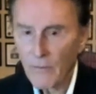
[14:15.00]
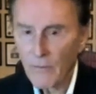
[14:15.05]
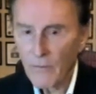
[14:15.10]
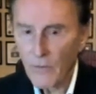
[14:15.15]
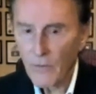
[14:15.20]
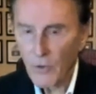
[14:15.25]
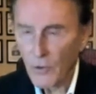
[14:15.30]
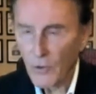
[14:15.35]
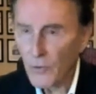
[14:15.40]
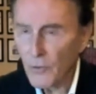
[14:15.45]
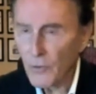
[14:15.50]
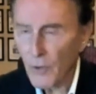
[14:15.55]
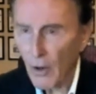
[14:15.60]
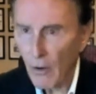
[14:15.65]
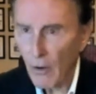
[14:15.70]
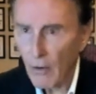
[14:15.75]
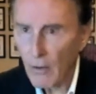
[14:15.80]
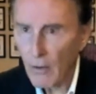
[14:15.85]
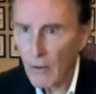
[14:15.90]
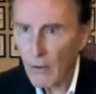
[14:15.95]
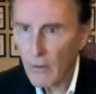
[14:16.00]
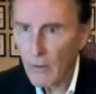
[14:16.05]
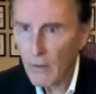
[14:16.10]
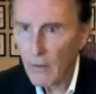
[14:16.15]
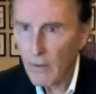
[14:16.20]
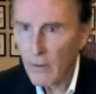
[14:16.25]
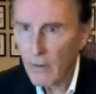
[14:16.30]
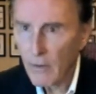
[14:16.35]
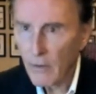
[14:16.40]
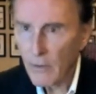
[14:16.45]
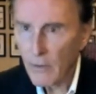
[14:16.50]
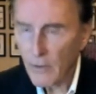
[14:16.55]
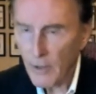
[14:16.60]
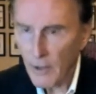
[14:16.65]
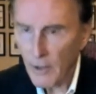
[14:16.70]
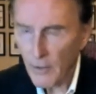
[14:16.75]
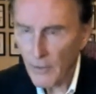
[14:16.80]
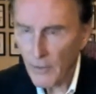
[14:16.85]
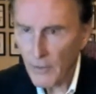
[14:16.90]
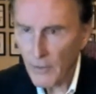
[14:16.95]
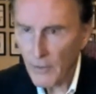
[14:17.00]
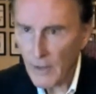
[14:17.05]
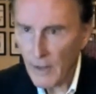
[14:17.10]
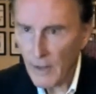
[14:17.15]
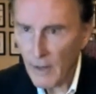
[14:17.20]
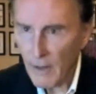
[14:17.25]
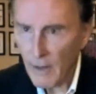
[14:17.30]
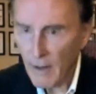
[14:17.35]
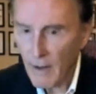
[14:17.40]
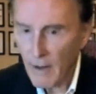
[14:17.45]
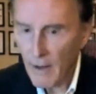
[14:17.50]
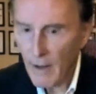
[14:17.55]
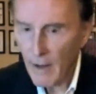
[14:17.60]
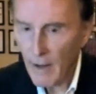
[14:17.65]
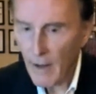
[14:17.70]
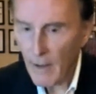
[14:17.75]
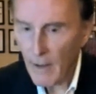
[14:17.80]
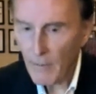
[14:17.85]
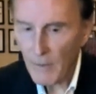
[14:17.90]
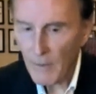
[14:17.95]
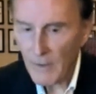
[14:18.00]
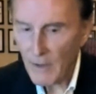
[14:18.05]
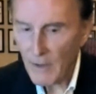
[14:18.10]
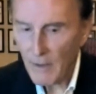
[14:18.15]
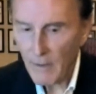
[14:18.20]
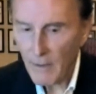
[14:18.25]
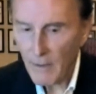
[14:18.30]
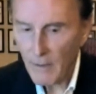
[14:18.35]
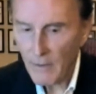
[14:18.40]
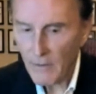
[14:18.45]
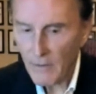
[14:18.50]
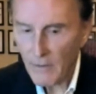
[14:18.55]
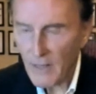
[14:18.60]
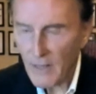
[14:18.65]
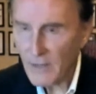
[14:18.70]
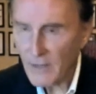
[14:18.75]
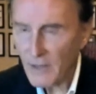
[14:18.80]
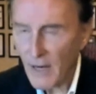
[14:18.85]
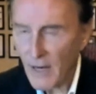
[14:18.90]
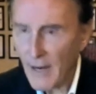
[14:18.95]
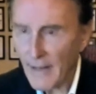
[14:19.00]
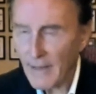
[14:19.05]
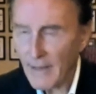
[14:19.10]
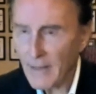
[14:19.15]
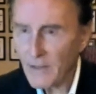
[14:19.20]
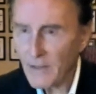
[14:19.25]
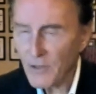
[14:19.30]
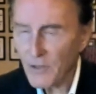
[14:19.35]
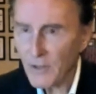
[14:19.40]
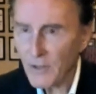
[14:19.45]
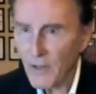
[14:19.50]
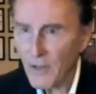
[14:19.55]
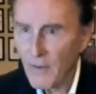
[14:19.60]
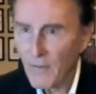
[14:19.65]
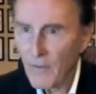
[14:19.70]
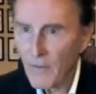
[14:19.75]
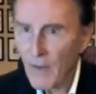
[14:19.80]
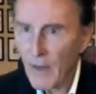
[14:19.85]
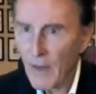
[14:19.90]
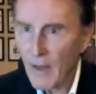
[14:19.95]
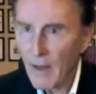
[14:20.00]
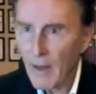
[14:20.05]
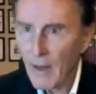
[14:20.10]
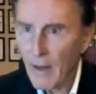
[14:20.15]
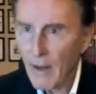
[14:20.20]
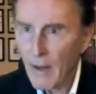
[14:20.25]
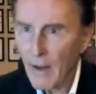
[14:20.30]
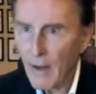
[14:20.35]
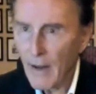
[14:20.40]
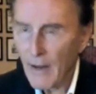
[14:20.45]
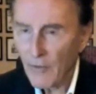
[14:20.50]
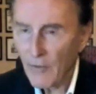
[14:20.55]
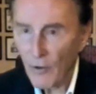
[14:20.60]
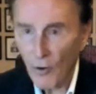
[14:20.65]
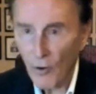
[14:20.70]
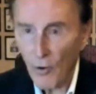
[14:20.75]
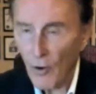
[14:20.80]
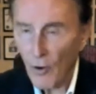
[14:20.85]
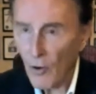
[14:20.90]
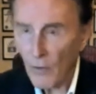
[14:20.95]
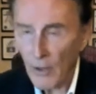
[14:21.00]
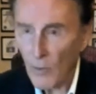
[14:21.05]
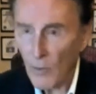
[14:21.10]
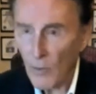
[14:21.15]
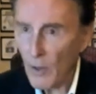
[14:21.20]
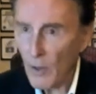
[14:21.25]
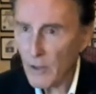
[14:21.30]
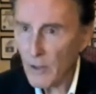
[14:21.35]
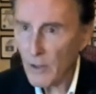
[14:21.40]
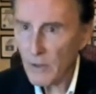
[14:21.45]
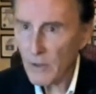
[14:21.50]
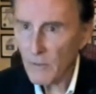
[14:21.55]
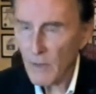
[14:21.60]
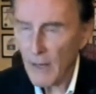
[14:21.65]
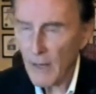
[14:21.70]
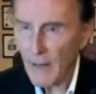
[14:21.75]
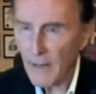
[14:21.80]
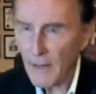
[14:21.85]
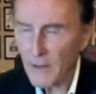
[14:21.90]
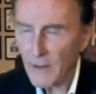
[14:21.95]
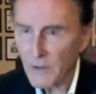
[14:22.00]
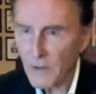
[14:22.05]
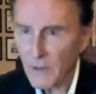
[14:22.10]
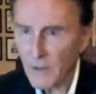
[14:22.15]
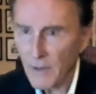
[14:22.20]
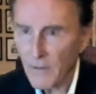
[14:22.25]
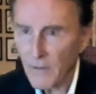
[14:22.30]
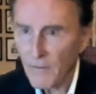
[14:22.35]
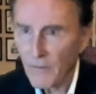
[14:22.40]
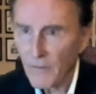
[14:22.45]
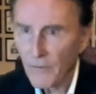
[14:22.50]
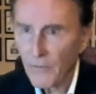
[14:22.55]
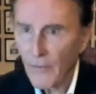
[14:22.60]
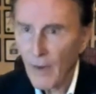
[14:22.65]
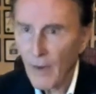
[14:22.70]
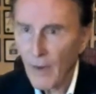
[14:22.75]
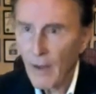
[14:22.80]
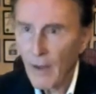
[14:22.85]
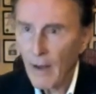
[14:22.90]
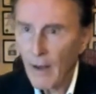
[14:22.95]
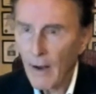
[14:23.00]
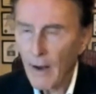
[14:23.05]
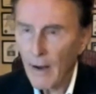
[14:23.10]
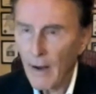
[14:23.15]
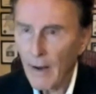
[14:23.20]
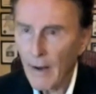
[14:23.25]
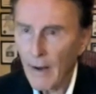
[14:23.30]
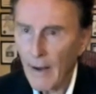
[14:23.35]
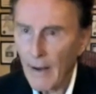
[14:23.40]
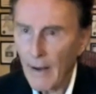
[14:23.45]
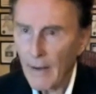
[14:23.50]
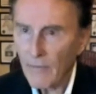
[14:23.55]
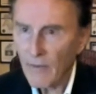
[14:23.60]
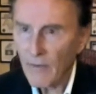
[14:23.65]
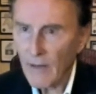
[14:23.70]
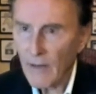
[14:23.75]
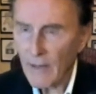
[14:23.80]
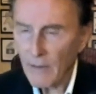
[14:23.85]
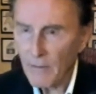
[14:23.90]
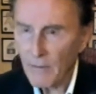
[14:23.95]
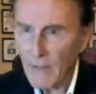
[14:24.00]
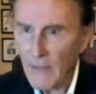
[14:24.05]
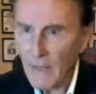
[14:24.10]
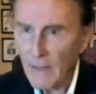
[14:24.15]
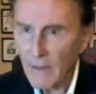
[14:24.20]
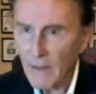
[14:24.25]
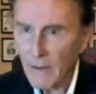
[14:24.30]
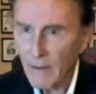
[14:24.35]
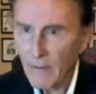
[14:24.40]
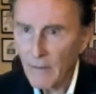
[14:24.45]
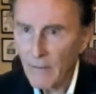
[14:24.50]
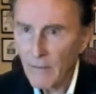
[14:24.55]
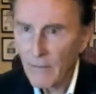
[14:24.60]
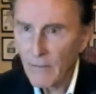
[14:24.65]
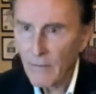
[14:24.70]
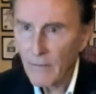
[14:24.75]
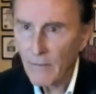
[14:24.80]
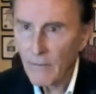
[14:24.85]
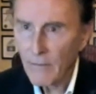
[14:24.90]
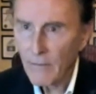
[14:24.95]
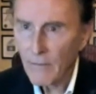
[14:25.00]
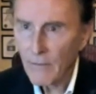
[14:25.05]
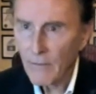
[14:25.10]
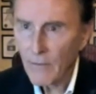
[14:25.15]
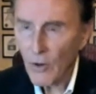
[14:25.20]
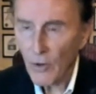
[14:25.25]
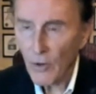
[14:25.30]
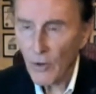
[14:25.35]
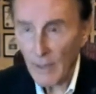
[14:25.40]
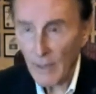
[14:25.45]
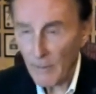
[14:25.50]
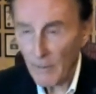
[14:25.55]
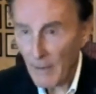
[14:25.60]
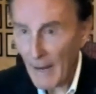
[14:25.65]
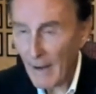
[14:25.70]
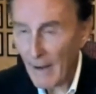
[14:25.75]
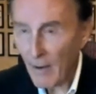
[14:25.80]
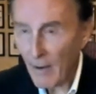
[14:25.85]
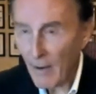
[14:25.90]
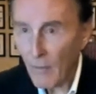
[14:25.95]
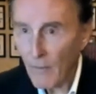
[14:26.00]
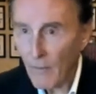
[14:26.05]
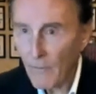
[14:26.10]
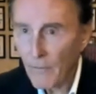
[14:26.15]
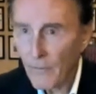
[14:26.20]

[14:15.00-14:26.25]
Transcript: Utah, near the up in the high desert, and their only water supply is out of Lake Mead or Lake Powell,